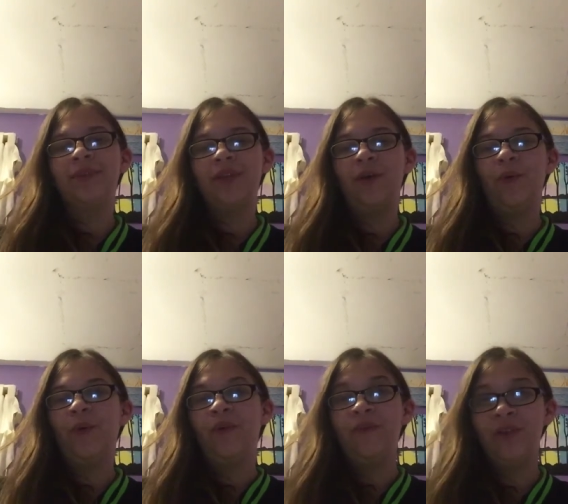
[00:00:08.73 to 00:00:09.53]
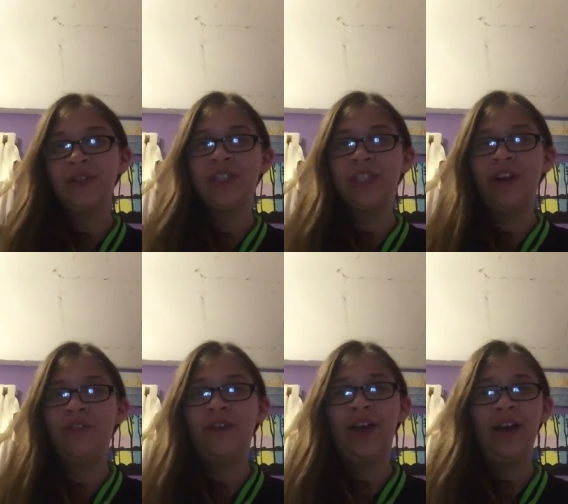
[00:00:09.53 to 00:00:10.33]
So first
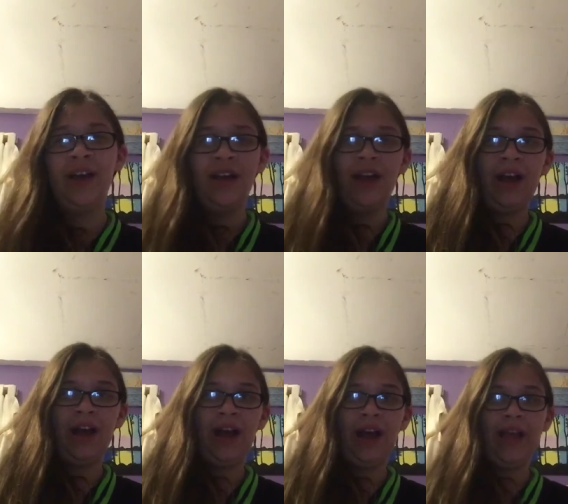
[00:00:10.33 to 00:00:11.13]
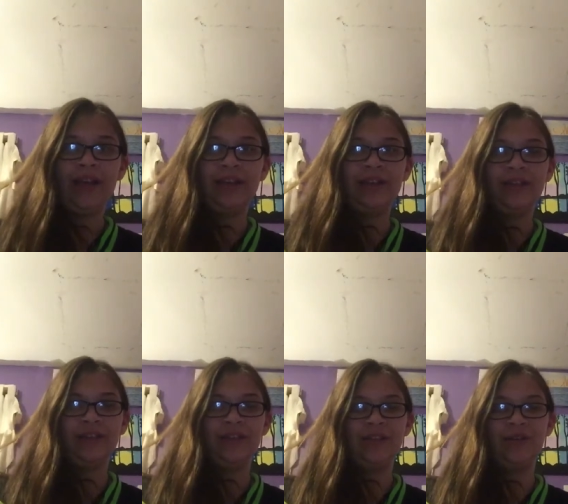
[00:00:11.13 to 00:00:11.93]
off, I
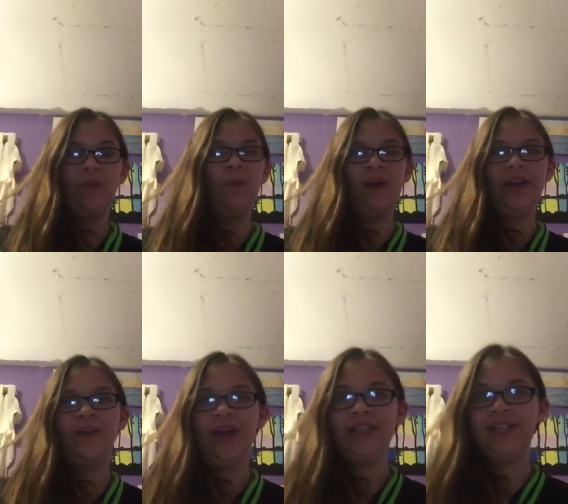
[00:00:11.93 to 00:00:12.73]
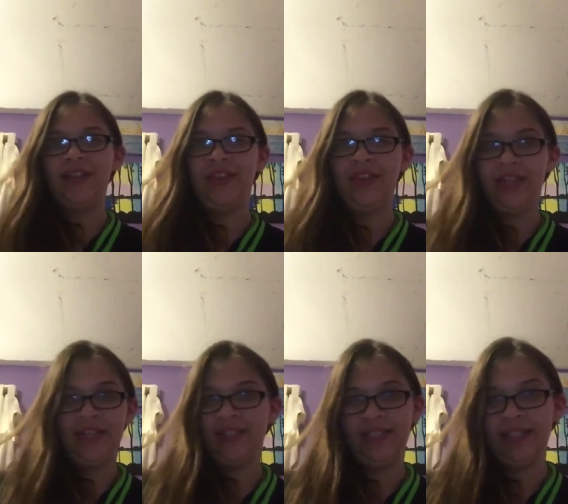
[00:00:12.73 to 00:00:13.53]
don't want you guys to think
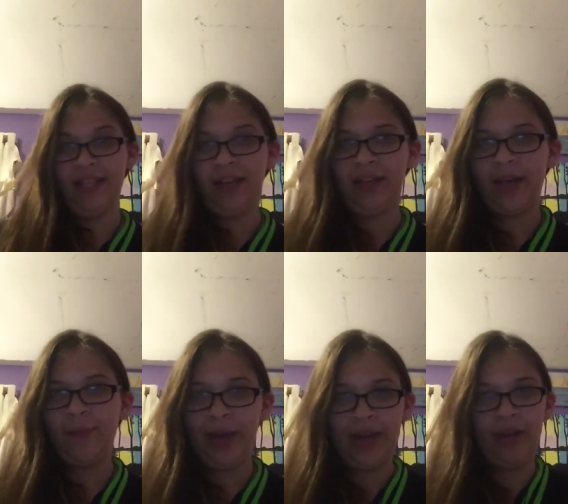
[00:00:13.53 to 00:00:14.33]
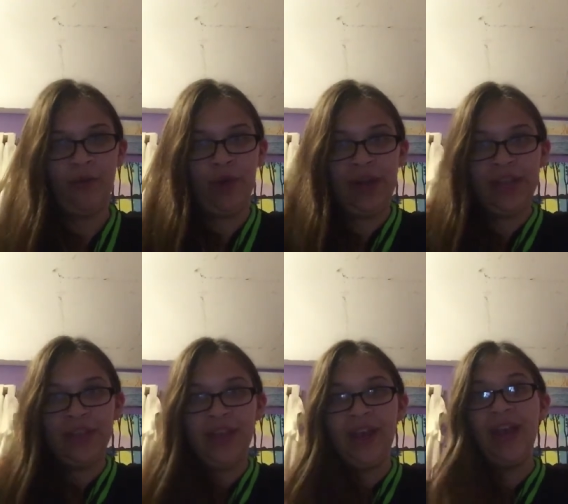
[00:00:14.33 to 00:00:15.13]
that this is like clickbaiting or
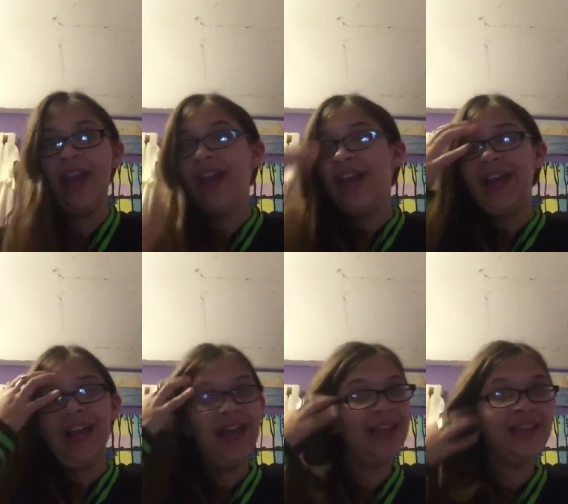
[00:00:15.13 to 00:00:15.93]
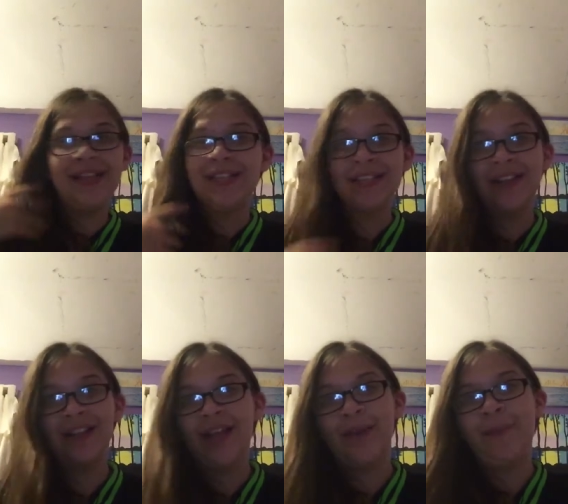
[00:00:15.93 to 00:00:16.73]
anything. This
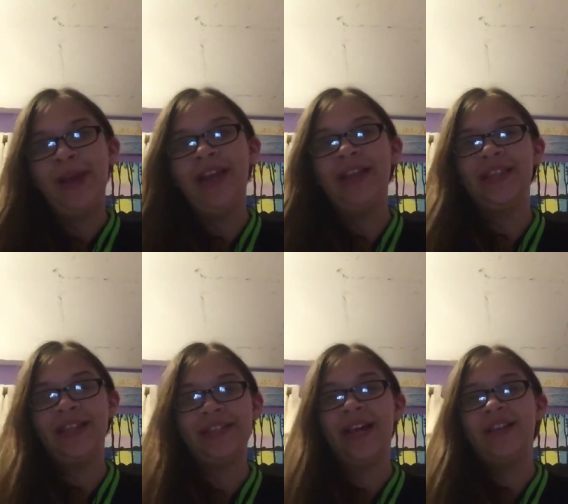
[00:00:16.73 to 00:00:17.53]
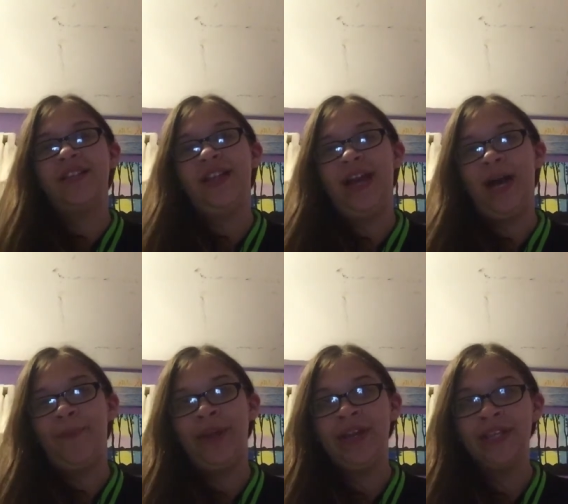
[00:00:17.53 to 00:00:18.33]
isn't clickbait, this actually
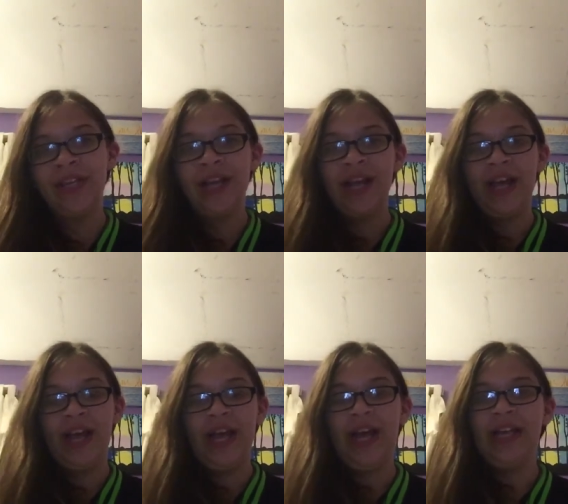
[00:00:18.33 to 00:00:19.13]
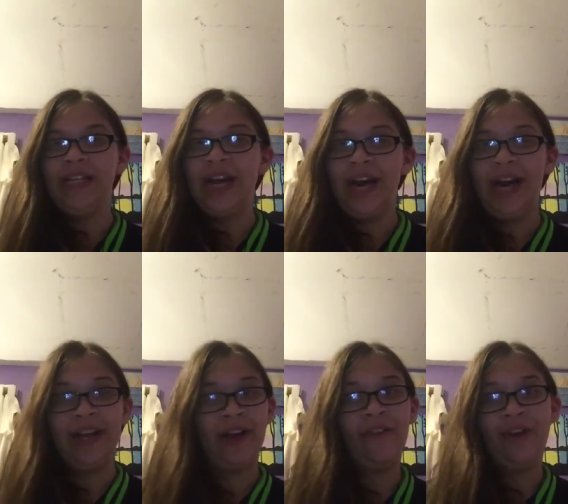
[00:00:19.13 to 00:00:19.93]
happened, and
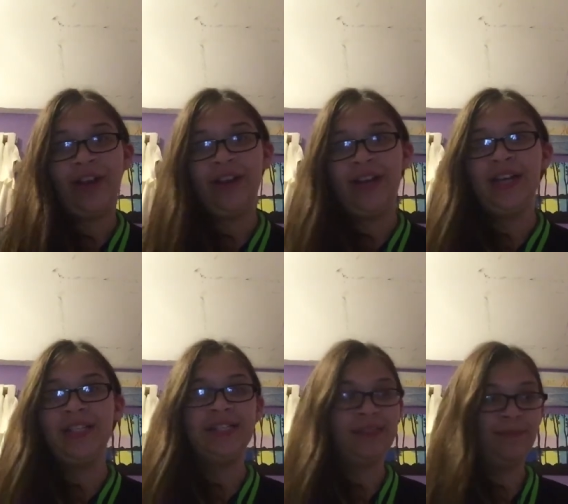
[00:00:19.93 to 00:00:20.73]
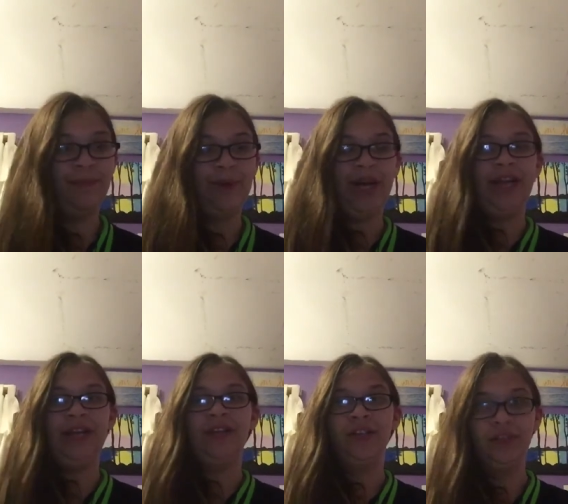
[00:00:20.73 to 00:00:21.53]
I got recognized
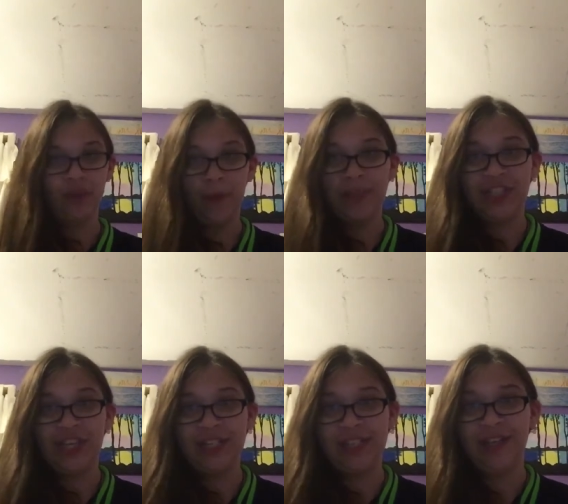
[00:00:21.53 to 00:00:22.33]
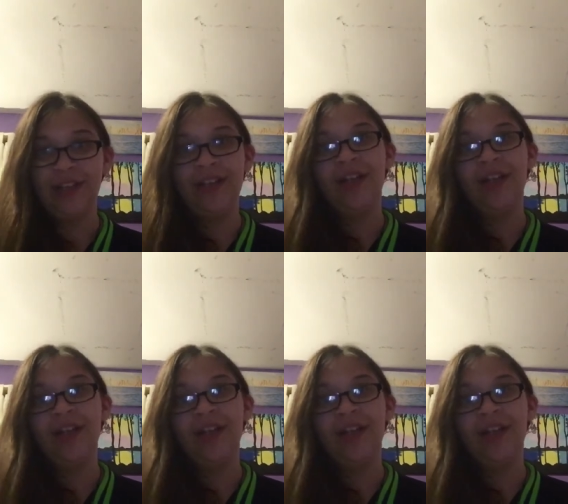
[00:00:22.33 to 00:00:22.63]
by Draw with Jazza.